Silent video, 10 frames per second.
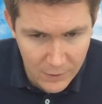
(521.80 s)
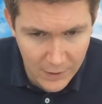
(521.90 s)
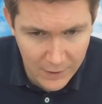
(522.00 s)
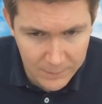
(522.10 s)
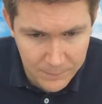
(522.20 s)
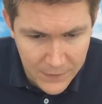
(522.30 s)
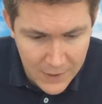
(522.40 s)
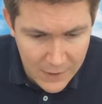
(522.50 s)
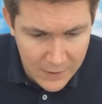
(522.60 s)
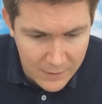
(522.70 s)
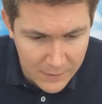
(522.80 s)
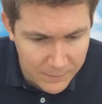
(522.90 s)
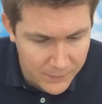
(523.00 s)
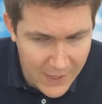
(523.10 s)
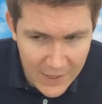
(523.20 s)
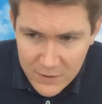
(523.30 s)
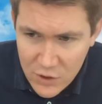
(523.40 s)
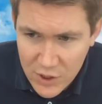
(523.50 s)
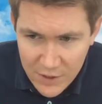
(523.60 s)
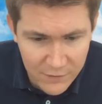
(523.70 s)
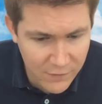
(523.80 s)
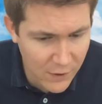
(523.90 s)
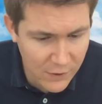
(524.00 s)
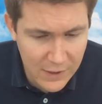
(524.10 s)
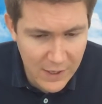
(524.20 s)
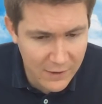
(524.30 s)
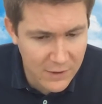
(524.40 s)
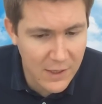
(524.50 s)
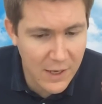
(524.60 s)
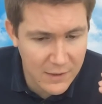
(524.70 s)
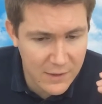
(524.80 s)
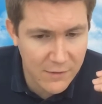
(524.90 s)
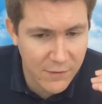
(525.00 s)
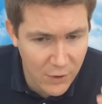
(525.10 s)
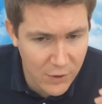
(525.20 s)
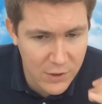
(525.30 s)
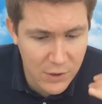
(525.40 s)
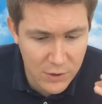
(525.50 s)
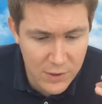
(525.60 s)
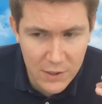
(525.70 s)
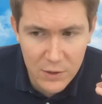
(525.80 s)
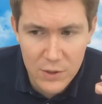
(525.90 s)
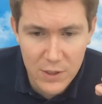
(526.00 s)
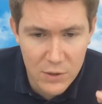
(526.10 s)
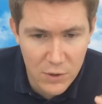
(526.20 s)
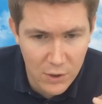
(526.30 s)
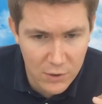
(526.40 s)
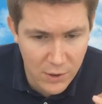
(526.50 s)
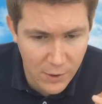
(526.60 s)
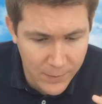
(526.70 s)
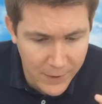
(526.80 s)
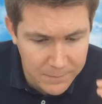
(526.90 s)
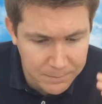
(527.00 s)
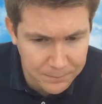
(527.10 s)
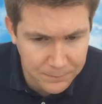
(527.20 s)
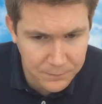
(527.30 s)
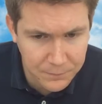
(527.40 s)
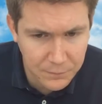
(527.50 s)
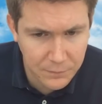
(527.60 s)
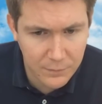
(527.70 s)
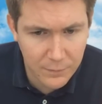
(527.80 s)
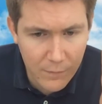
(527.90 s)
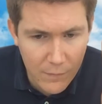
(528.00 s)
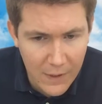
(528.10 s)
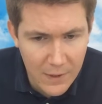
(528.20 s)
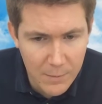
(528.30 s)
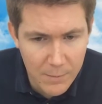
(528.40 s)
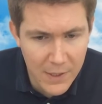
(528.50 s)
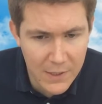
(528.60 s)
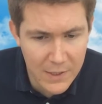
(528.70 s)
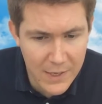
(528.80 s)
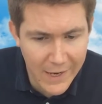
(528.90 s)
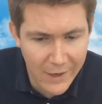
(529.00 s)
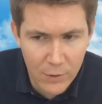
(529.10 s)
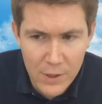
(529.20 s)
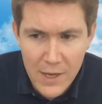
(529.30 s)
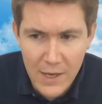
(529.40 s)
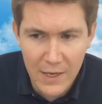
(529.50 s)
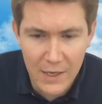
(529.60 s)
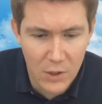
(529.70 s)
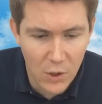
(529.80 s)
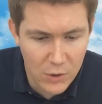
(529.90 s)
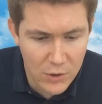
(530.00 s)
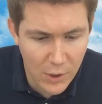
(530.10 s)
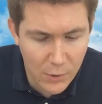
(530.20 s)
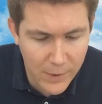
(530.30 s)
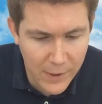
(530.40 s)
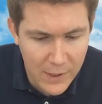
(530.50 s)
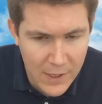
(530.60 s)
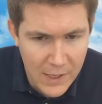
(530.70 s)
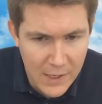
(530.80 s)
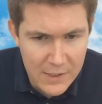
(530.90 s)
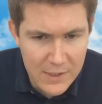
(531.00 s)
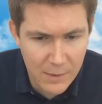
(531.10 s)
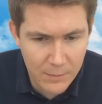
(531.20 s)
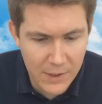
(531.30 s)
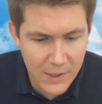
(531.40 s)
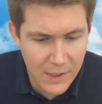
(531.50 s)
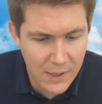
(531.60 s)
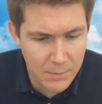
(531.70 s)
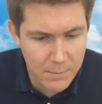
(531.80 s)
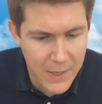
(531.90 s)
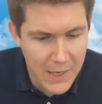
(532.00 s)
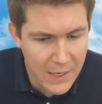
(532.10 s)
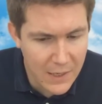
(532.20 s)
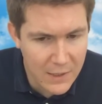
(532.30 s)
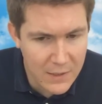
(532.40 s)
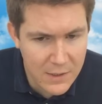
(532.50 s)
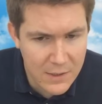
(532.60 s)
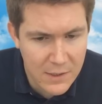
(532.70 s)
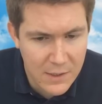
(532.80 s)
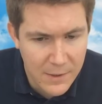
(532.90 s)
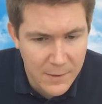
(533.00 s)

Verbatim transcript: Okay. That shift fo- that that focus continues into October. But now in October, something impedes